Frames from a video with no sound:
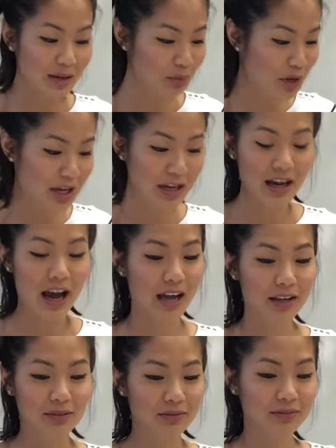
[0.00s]
and Pete,
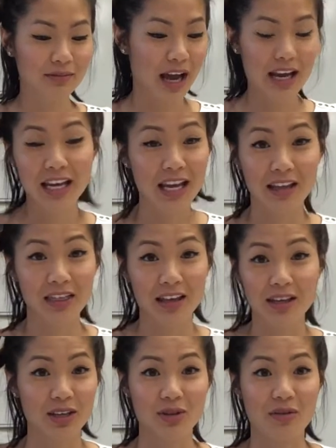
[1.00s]
I, I can't
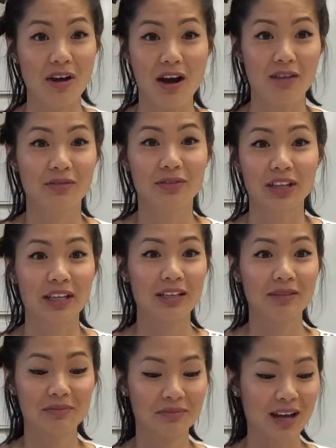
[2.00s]
thank you enough. Like,
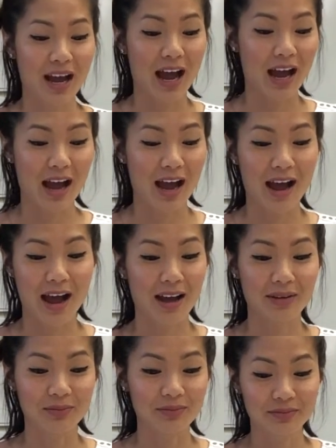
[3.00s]

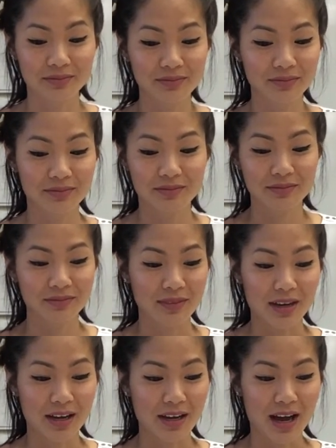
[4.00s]
I'm,
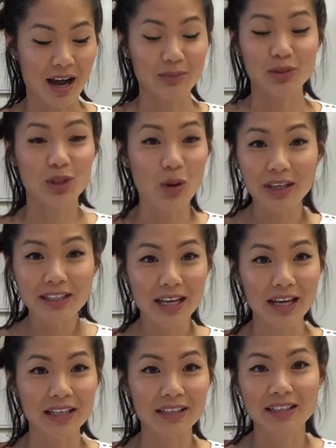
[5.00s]
I'm so
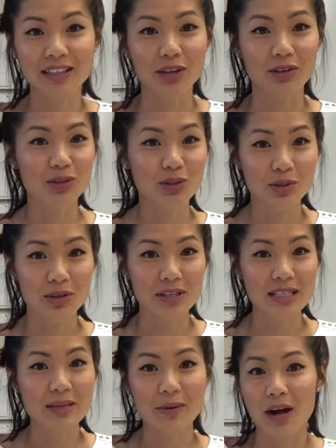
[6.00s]
excited to tell the
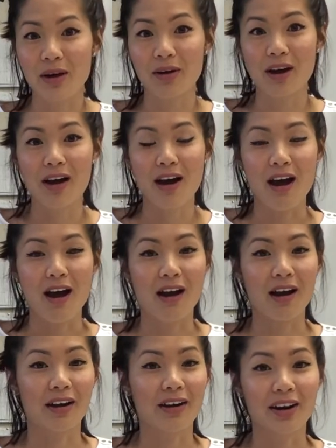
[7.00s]
students about
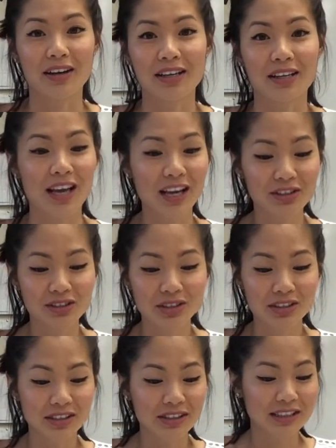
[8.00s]
our guardian
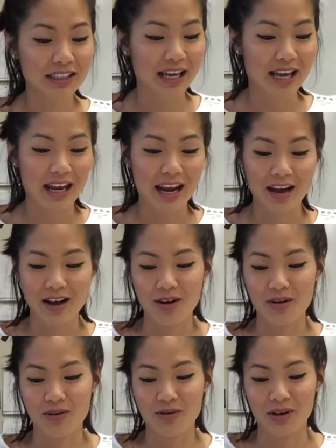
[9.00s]
angels and
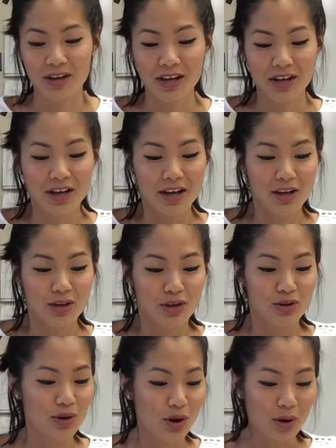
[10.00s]
how,
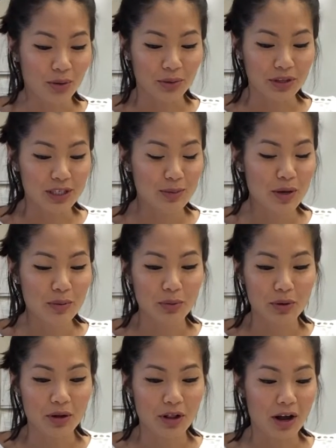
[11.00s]
you know, these
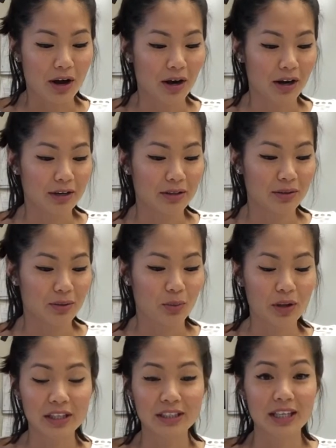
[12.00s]
people are
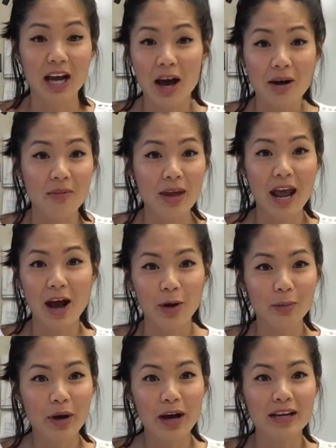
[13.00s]
willing to come and
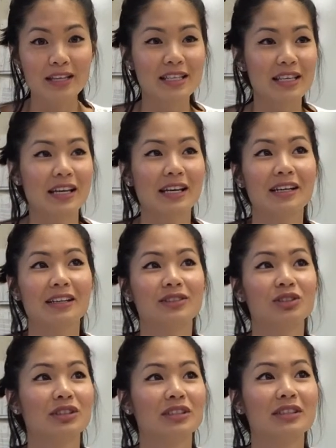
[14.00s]
help us
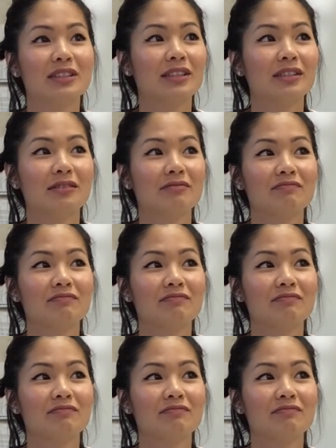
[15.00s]
and just